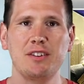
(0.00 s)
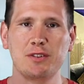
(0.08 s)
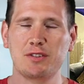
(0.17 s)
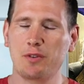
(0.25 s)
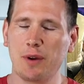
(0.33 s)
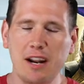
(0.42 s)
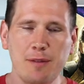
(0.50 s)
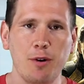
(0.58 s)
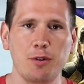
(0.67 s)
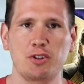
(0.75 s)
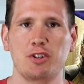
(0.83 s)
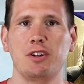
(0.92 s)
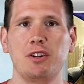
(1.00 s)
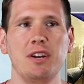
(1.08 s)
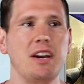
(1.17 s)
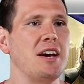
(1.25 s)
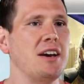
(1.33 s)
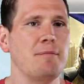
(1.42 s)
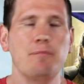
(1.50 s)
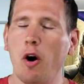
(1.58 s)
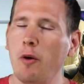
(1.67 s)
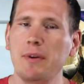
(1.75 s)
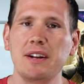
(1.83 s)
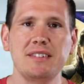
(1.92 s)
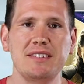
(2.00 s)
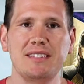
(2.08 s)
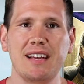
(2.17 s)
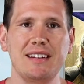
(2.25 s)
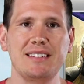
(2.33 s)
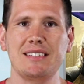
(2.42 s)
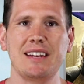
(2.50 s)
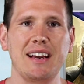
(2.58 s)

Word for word: There's great emotional moments that